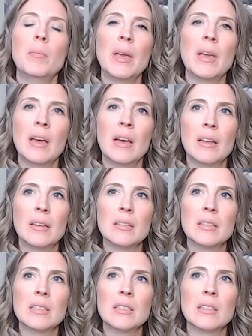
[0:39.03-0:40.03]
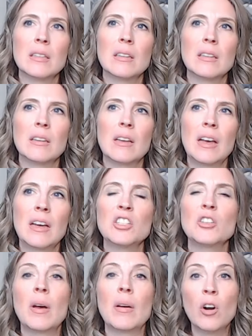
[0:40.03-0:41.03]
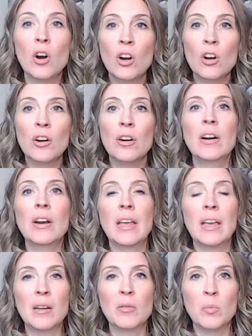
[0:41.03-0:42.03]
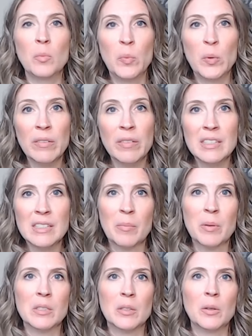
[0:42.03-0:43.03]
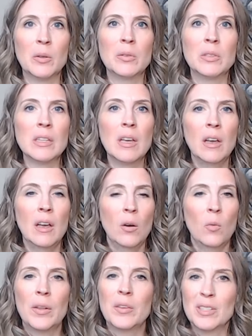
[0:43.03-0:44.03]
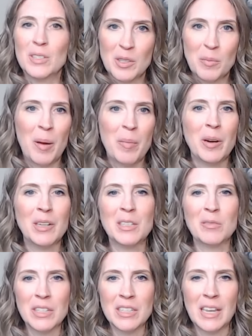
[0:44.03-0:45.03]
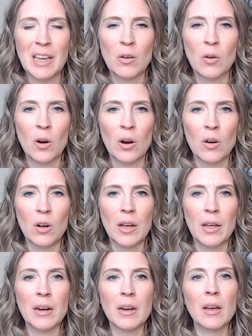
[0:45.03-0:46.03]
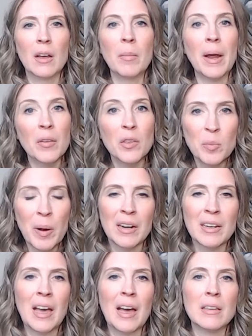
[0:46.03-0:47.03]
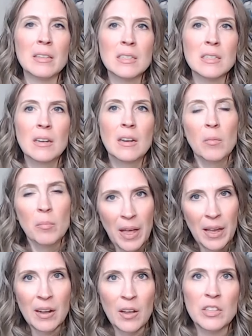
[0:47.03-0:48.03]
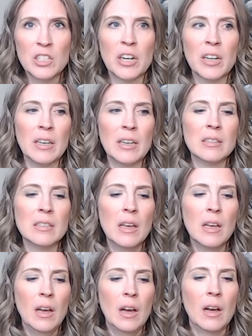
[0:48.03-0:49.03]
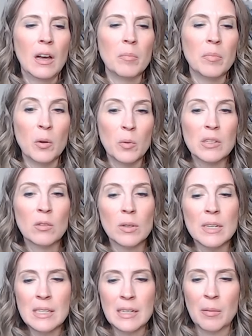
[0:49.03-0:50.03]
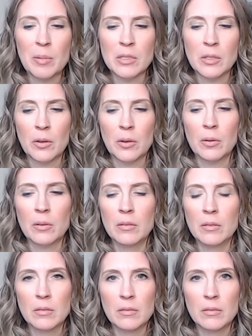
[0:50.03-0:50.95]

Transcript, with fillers: Because as you have heard in previous episodes, whether it's on the Pet Parenting Reset or on my other podcast, Pet Health Junkies, um, there was a recent episode